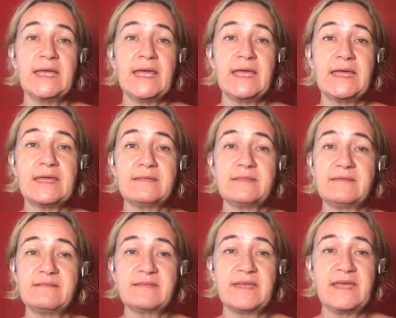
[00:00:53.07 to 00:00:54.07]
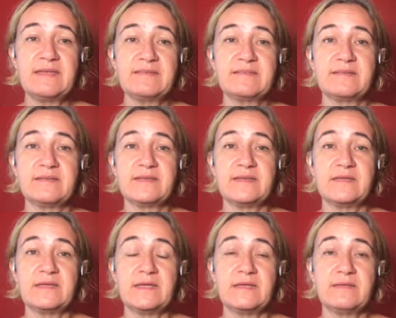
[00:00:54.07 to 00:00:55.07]
And this case
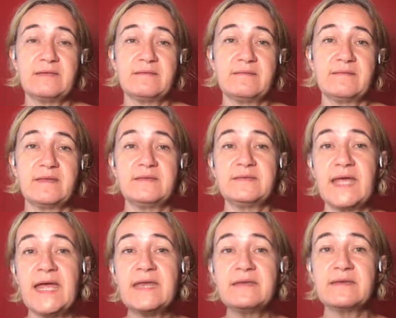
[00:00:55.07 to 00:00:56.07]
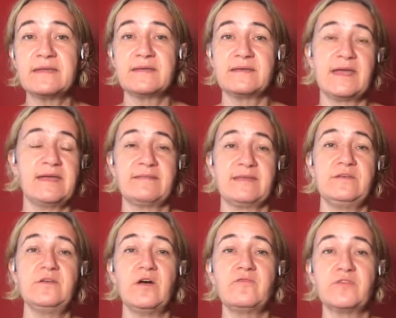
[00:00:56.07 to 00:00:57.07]
study is intended as a
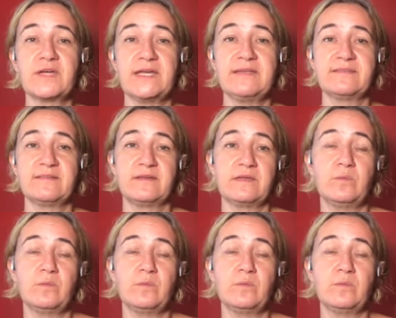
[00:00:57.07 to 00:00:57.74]
novel case study.